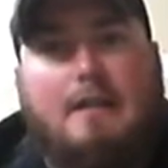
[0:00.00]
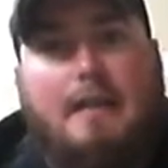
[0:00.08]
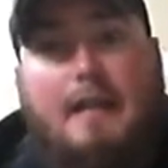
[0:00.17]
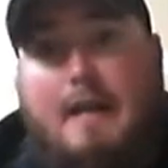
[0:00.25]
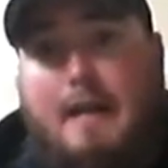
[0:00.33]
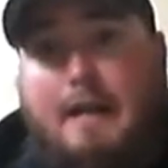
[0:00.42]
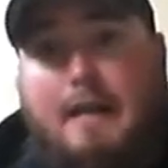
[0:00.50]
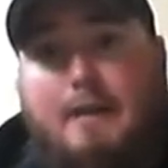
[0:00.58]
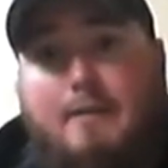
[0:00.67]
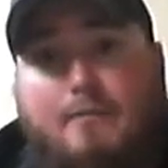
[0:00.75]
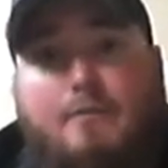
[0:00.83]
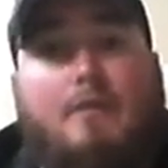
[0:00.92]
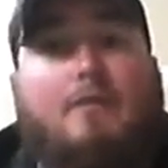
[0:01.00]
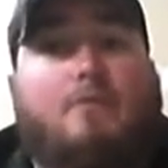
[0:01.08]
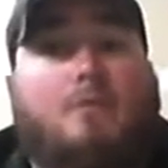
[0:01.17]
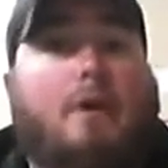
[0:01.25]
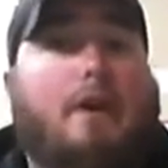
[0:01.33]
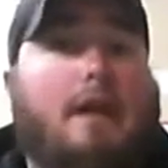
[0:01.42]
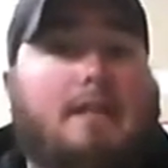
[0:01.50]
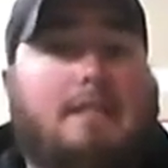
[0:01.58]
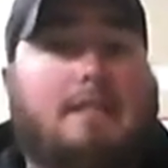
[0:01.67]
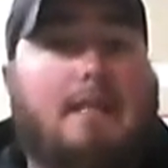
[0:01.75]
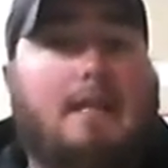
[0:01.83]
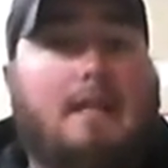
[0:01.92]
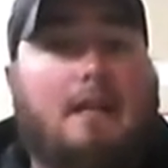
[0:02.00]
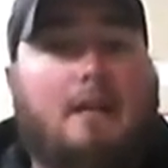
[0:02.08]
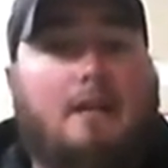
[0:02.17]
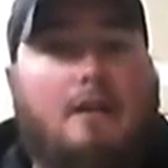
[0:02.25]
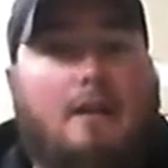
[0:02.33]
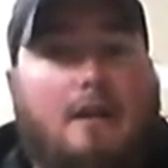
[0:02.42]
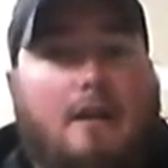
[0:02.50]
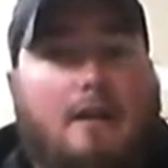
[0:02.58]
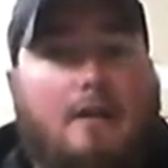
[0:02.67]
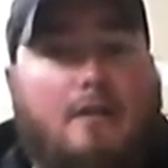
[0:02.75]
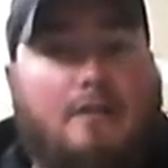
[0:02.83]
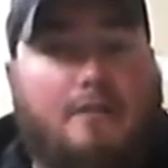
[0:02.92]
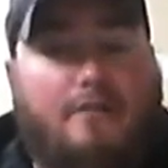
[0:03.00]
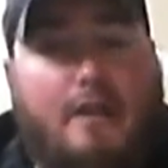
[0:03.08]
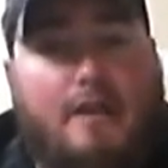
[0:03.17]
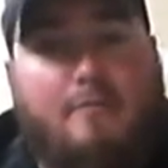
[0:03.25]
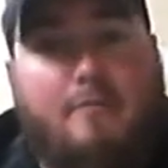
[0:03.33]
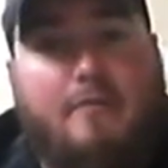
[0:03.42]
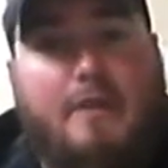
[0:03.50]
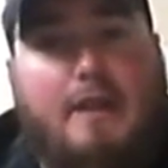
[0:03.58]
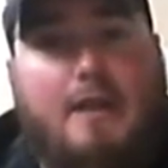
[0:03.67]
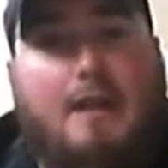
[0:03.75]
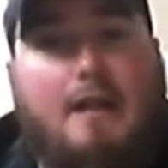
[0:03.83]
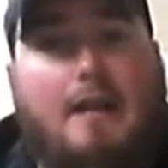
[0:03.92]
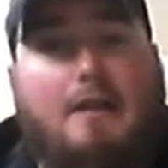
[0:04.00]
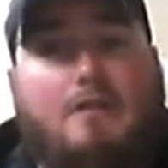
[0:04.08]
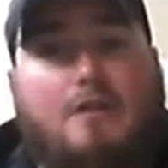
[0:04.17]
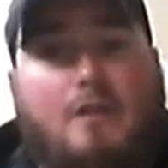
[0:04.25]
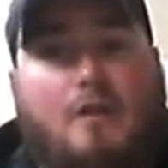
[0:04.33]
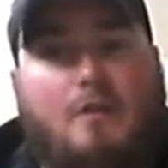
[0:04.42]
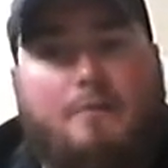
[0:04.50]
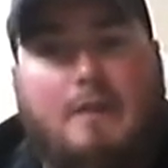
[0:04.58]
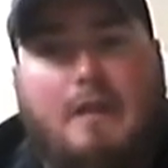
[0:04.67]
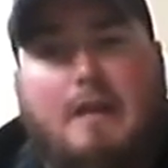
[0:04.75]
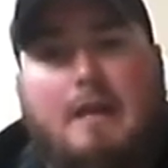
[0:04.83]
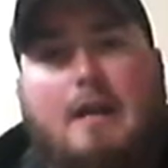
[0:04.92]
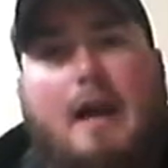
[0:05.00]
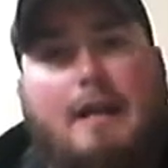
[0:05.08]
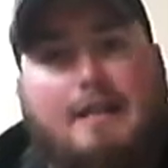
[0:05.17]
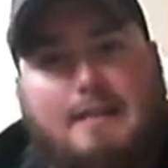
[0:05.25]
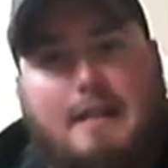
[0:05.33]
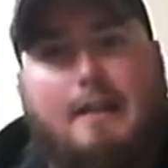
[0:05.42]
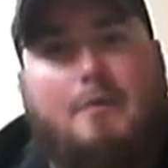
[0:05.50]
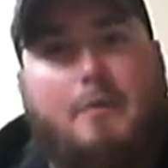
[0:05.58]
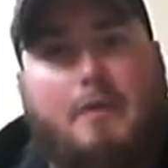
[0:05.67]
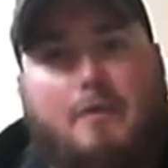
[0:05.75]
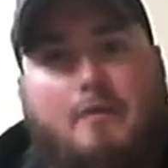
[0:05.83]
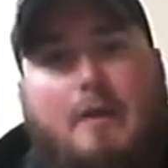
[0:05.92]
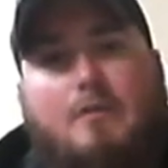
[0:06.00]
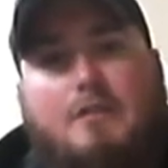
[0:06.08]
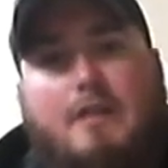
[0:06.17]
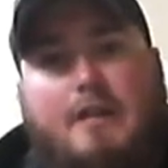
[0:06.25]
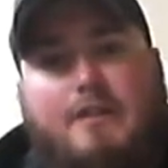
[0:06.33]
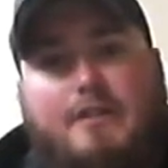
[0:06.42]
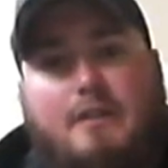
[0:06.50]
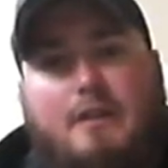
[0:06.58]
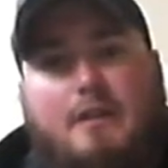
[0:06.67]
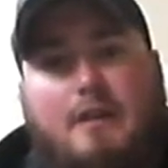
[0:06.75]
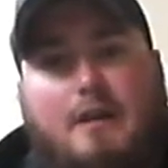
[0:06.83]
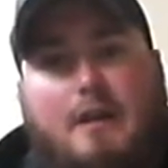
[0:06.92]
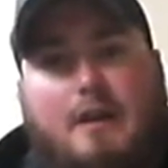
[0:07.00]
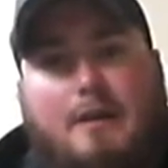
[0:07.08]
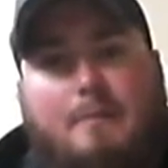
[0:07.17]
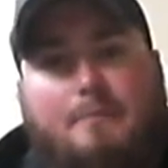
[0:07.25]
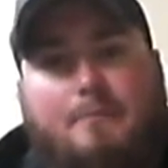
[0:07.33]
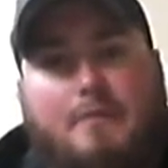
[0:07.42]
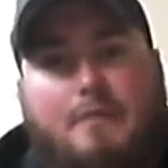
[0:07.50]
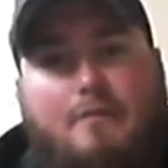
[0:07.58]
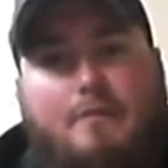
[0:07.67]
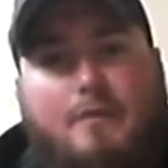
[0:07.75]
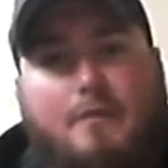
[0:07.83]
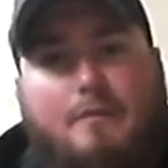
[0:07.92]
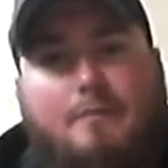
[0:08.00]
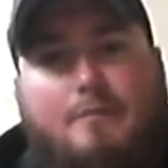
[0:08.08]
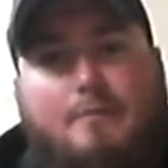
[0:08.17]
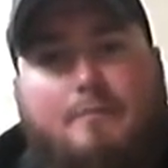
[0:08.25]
get an idea of what I see, as I fly FPV. And so I decided to build a ground station for,